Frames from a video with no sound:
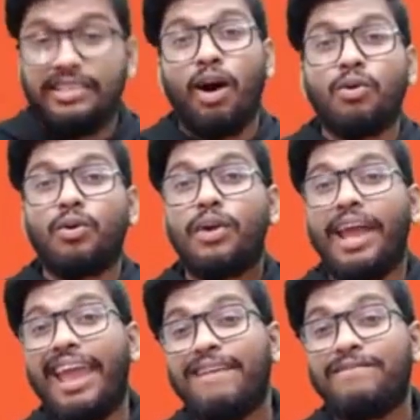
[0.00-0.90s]

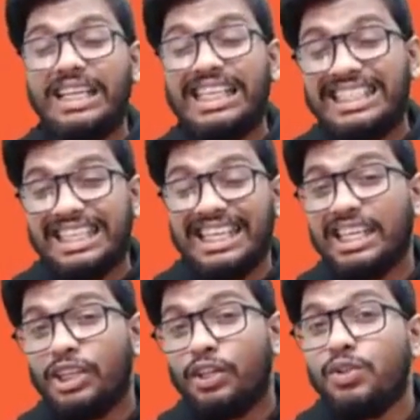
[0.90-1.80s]
download every
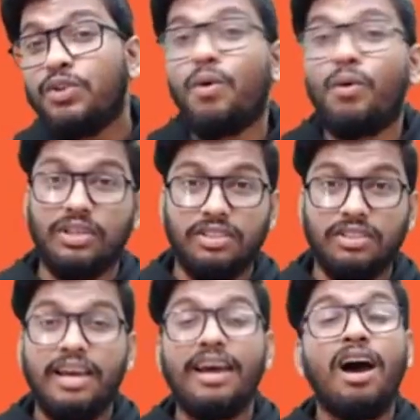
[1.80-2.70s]
single
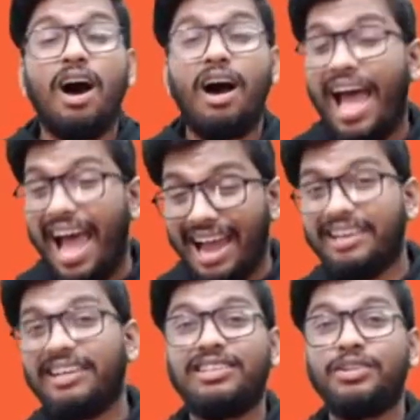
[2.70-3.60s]
notes,
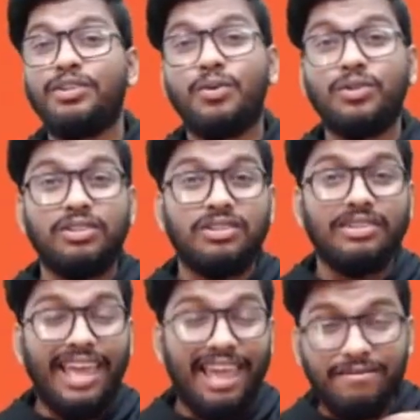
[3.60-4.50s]
handwritten
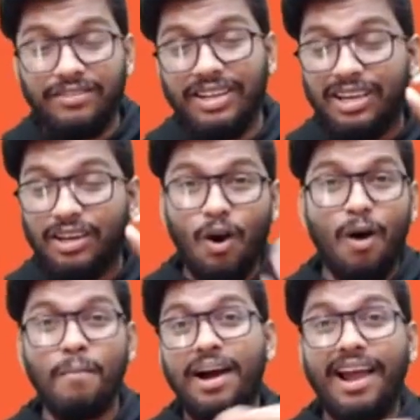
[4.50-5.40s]
notes, every
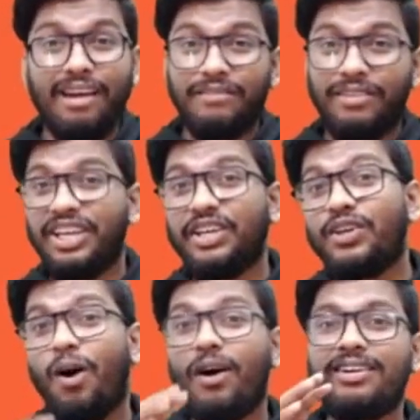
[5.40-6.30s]
comma, every
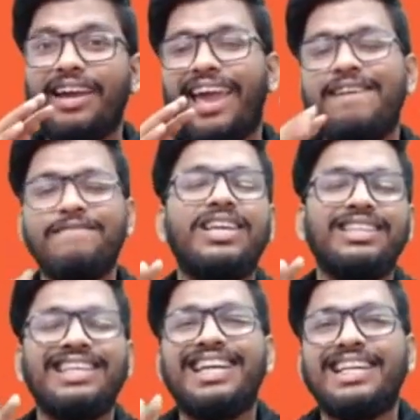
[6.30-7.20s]
dot,
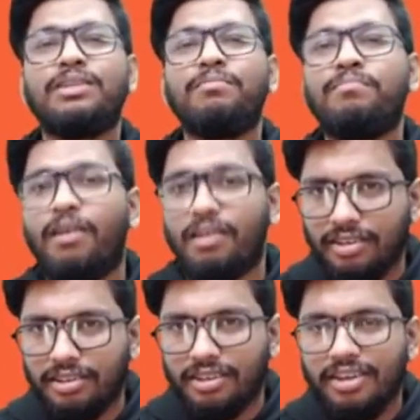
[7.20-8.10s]
everything that is
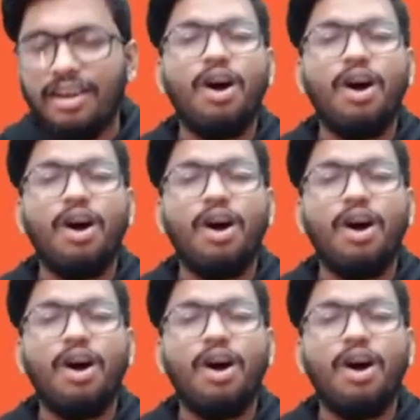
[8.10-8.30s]
important